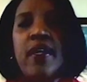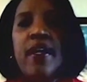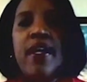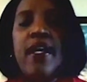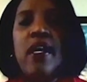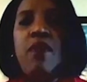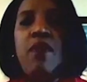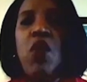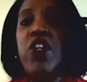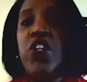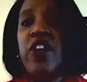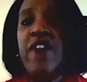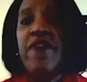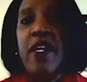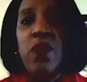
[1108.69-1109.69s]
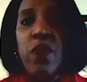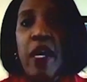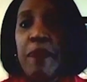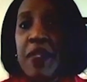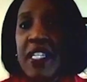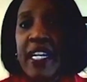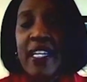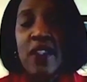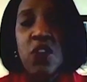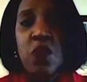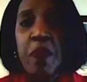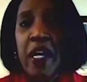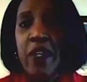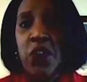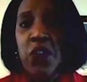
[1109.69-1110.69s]
On your event website, the
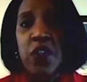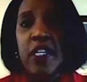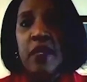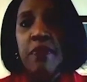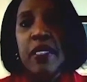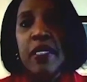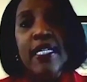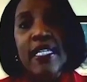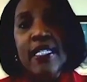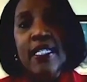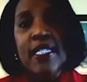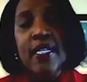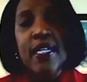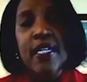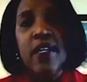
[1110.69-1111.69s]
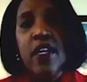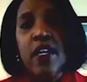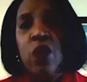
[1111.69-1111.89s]
sponsor can be listed.